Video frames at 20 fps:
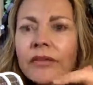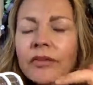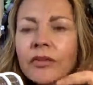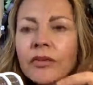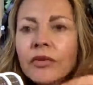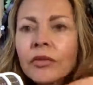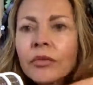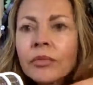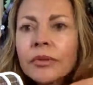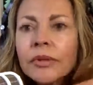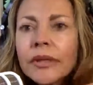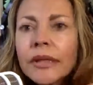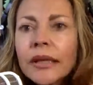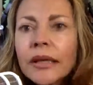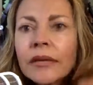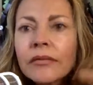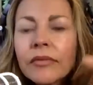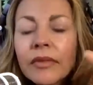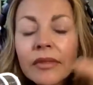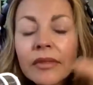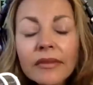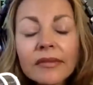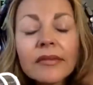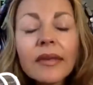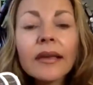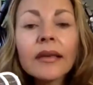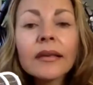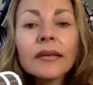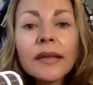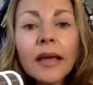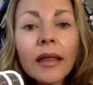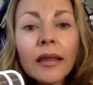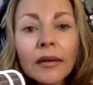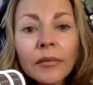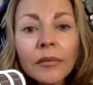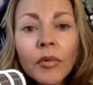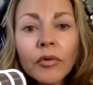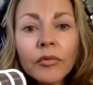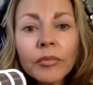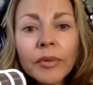do you believe that the psychedelic
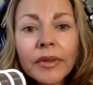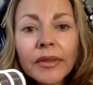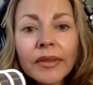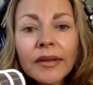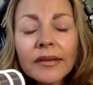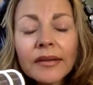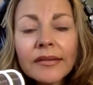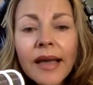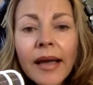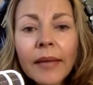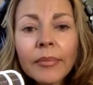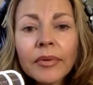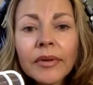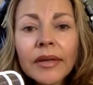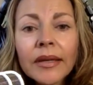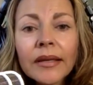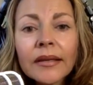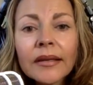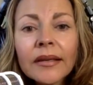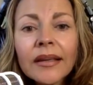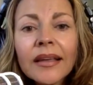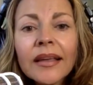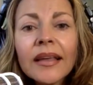movement that is happening